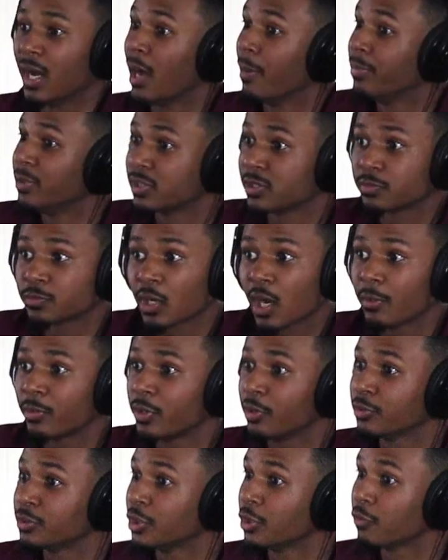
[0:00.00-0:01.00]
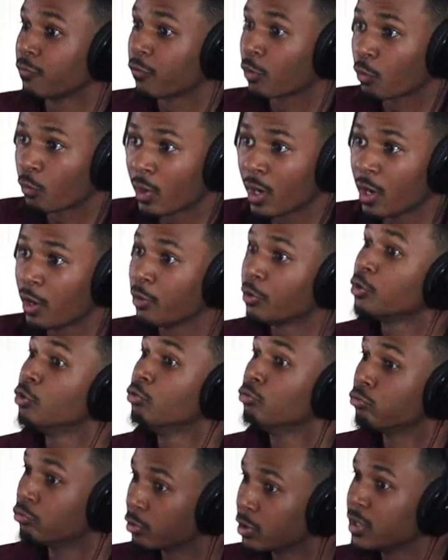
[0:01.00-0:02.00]
I've been subscribed to your channel for a while. You
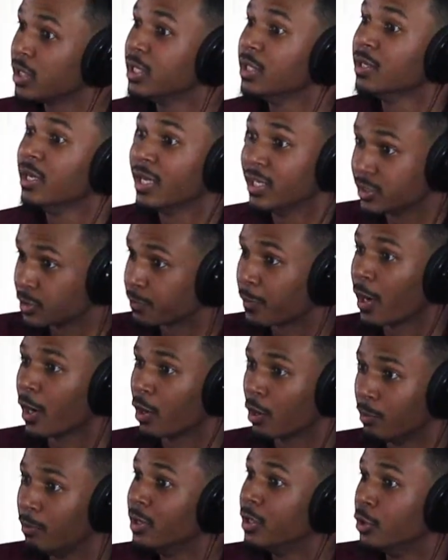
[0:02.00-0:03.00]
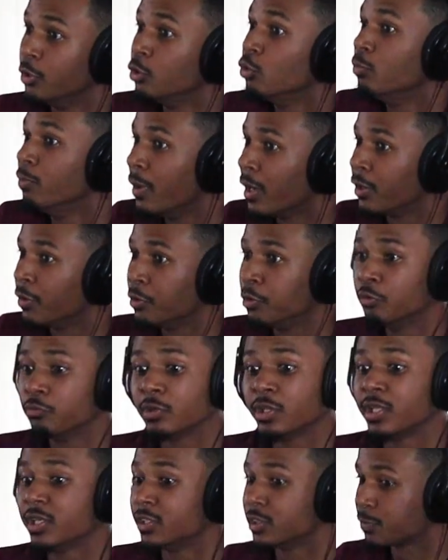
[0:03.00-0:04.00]
really inspiring me to do better. You
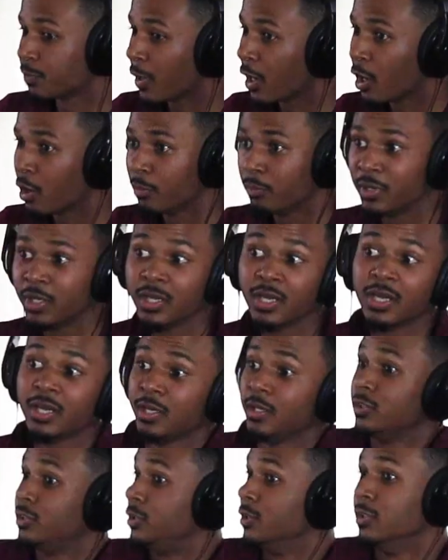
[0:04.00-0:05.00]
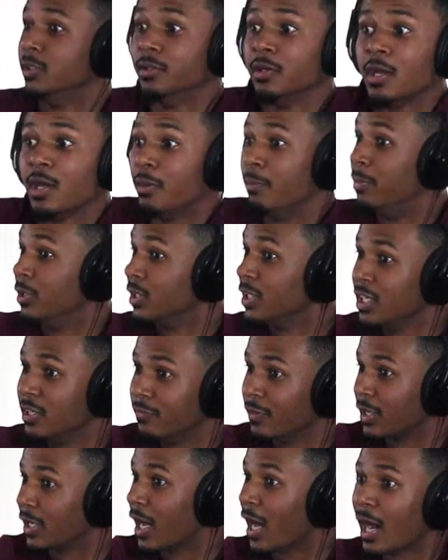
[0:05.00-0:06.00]
really inspiring me to
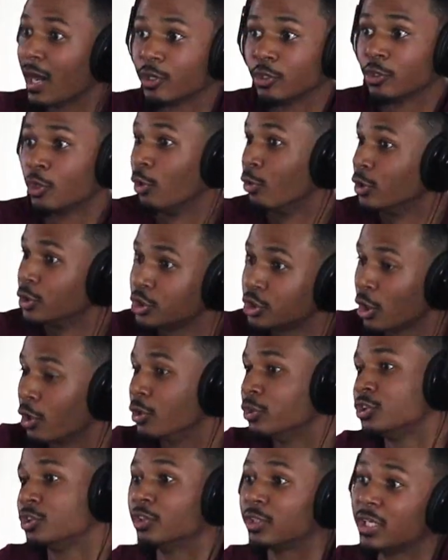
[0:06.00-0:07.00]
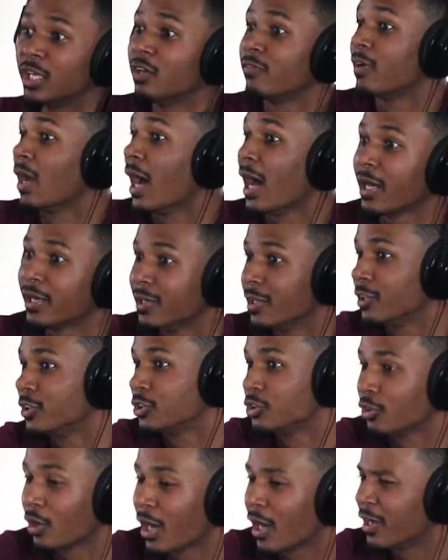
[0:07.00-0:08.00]
believe in God or go to church or give God another
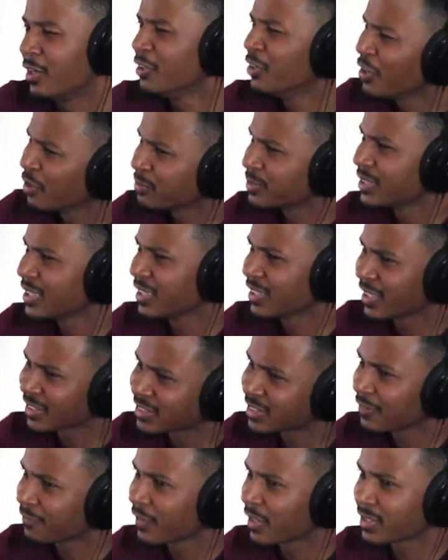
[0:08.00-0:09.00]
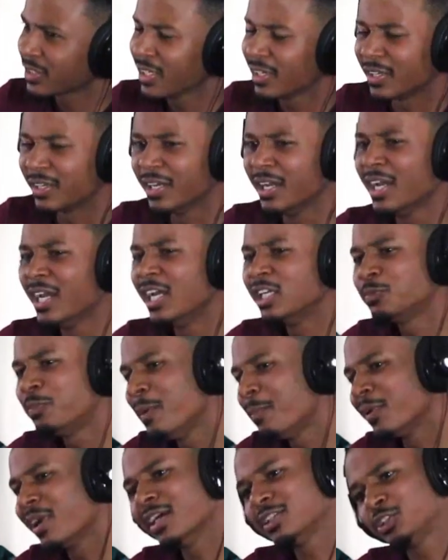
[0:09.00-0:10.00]
try. You know what I'm saying? Like stuff yeah, like that. Yeah. It's
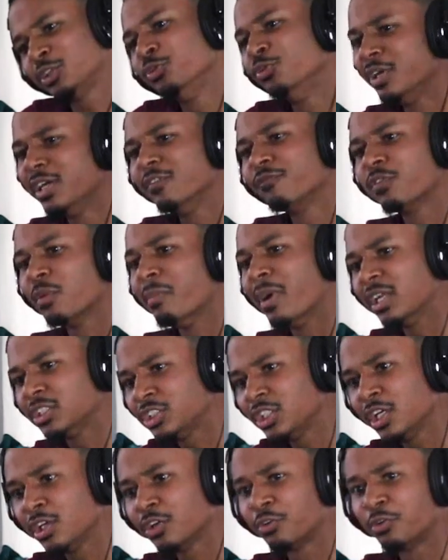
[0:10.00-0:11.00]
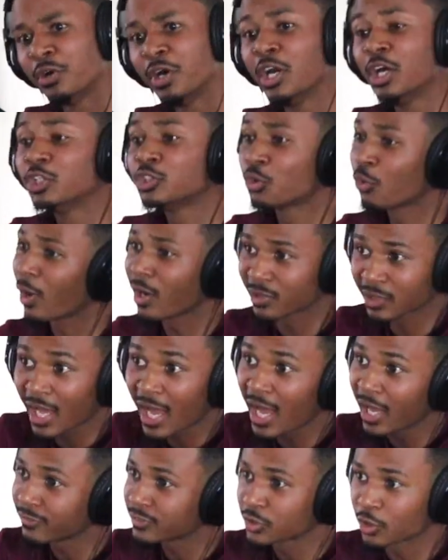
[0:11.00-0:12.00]
people that tune in from my channel to our
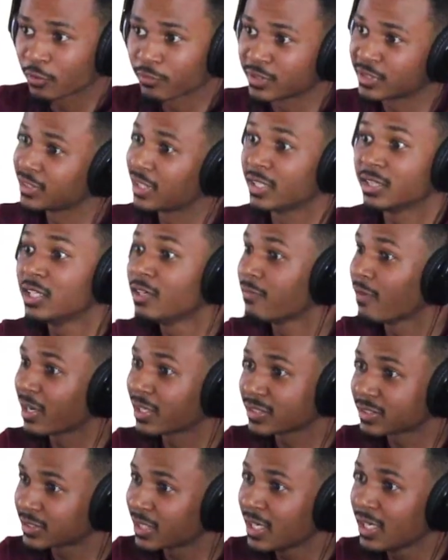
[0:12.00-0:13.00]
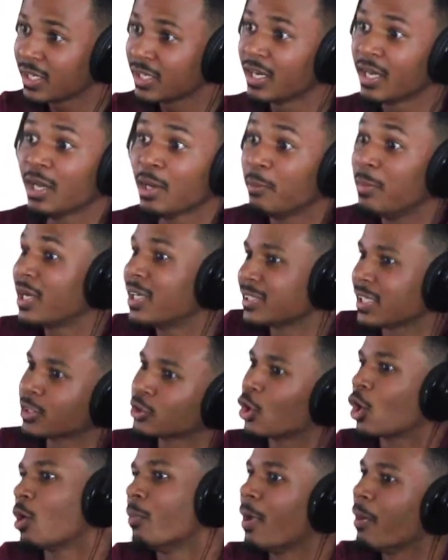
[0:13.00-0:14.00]
live service that live out of state because I
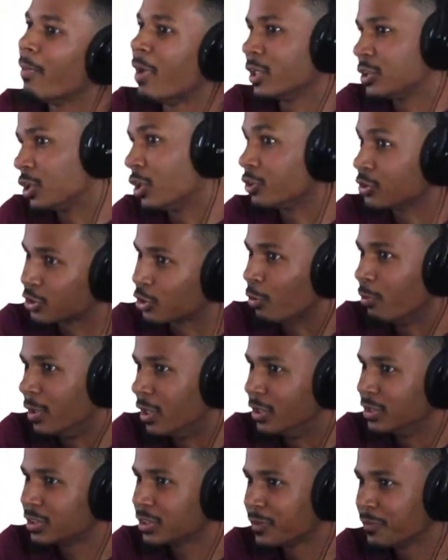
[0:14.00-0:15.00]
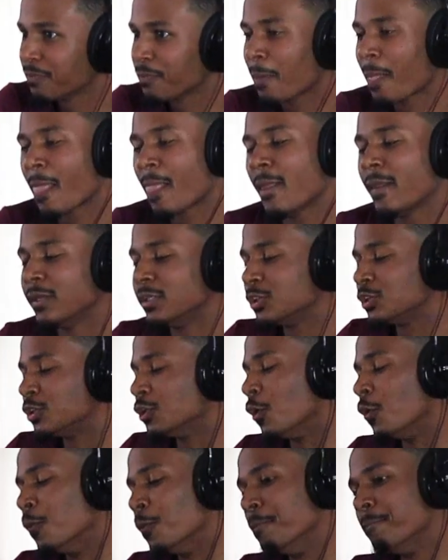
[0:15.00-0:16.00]
talk about my church so much. Right.
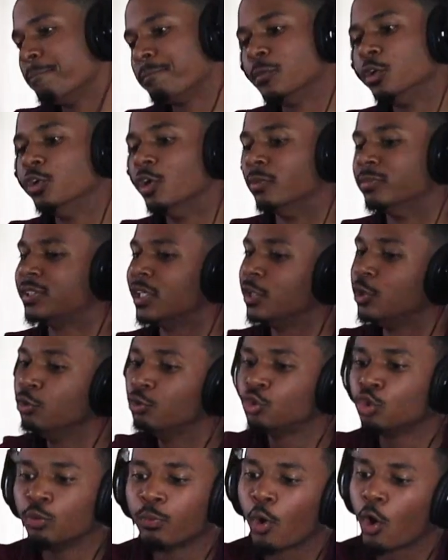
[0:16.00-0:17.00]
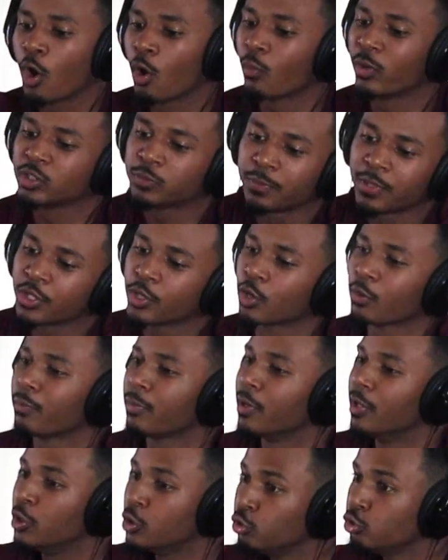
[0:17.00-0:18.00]
So, you know what I'm saying? YouTube will always be there,
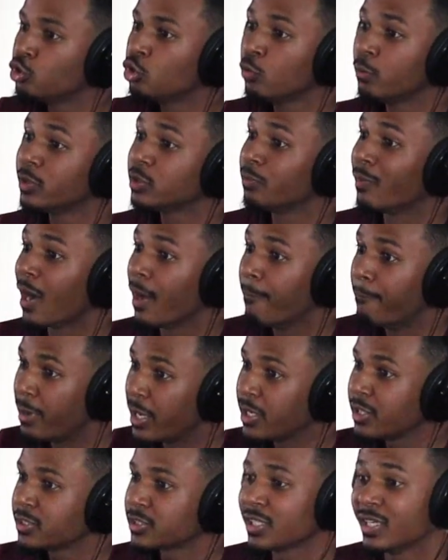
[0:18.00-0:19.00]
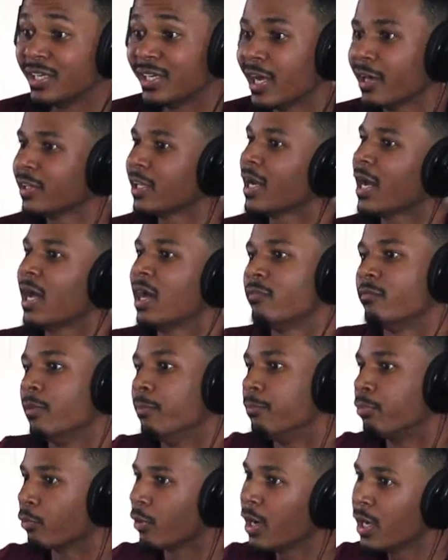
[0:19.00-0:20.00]
but YouTube is my base. And now that I have a
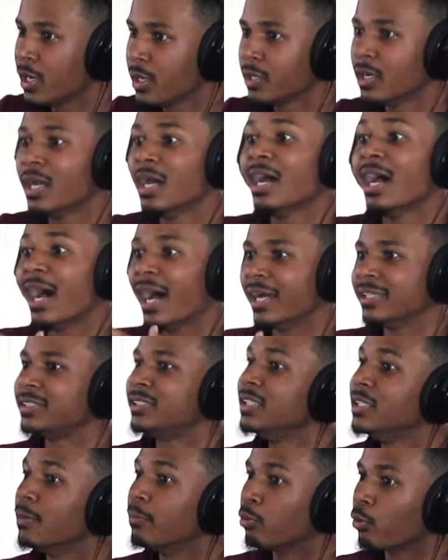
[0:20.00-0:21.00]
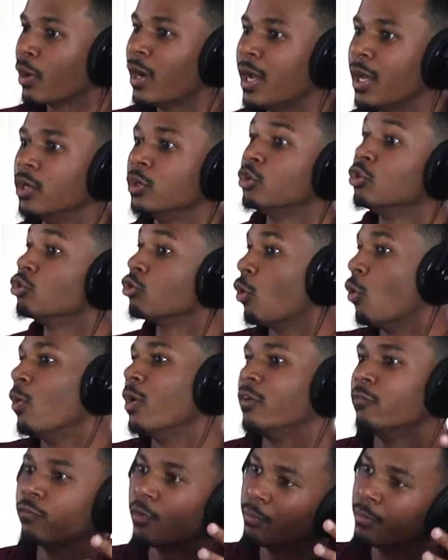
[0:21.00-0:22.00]
brand, I see the brand
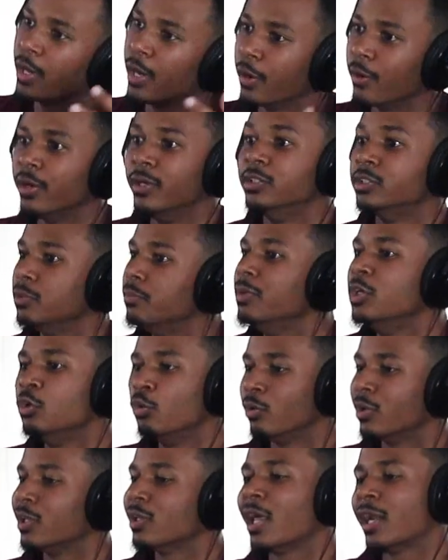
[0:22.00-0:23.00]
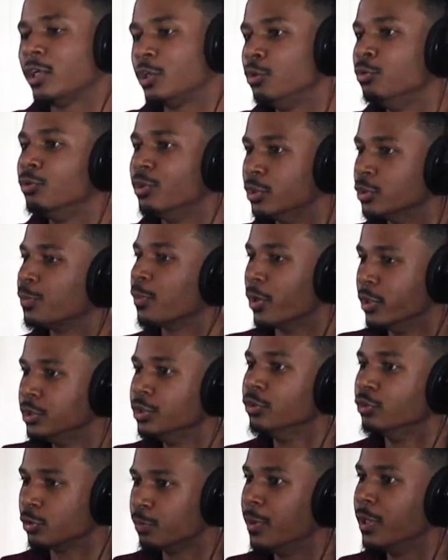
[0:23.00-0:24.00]
growing from there into me doing a lot of youth
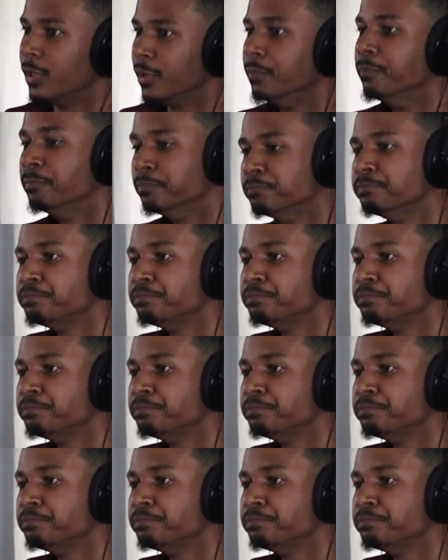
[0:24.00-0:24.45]
inspirational speaking.